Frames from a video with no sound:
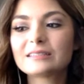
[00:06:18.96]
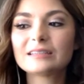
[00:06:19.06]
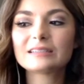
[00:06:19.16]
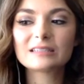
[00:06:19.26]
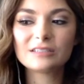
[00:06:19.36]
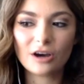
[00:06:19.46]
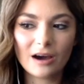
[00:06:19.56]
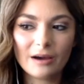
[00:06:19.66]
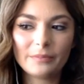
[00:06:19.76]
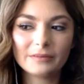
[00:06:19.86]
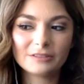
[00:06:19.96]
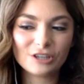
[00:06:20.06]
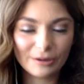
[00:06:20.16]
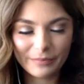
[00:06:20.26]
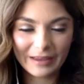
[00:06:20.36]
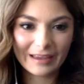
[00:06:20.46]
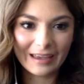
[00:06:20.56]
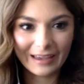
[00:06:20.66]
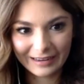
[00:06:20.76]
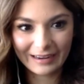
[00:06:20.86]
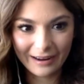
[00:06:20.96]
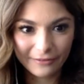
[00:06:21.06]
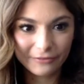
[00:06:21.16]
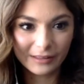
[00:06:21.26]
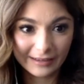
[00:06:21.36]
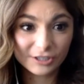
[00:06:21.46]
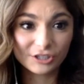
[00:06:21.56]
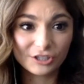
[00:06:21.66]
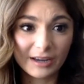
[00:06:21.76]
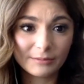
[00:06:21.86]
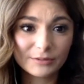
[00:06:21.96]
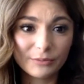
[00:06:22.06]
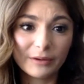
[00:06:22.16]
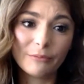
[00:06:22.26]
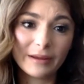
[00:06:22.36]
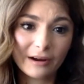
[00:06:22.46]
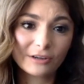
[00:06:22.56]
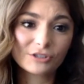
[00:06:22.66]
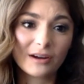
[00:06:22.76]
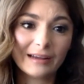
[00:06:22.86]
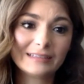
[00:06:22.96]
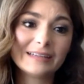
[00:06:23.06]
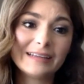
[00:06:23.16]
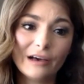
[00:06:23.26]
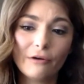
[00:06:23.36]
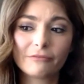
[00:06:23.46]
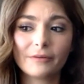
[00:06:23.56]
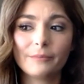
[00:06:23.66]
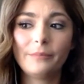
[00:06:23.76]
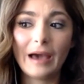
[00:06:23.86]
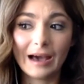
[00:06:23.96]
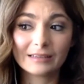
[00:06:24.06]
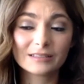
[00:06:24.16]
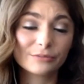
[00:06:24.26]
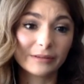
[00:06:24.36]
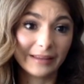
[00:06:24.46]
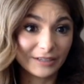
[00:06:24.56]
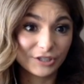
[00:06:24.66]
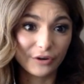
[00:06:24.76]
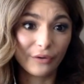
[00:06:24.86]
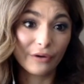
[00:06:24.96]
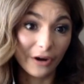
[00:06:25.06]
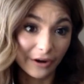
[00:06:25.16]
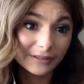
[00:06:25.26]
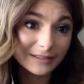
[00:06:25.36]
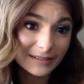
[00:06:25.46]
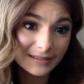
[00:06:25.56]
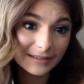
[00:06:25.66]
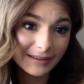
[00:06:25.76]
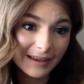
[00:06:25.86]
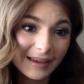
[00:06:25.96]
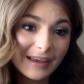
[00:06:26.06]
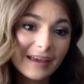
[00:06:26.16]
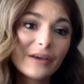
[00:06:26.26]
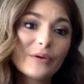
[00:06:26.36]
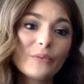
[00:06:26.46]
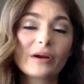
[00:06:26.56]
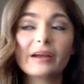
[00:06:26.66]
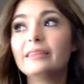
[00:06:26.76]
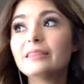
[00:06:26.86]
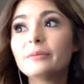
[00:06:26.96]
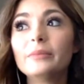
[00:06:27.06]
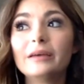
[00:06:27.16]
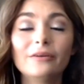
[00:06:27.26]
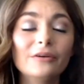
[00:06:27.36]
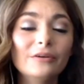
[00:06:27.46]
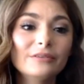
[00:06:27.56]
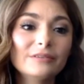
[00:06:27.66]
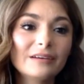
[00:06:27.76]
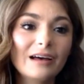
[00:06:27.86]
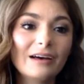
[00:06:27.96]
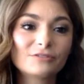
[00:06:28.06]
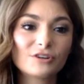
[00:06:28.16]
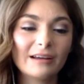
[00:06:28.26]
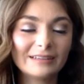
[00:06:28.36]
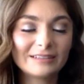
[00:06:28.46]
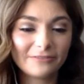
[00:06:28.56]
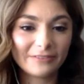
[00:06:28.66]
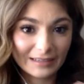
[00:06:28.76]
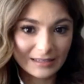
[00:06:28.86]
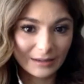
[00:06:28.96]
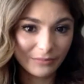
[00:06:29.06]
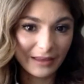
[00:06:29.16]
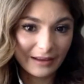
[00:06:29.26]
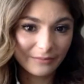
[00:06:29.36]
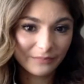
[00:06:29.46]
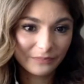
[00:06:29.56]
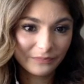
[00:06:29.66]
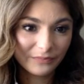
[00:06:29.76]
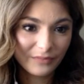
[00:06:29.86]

is to stop jumping in and out of relationships when we are trying to heal from past relational hurts. We're in the middle of trying to fix something.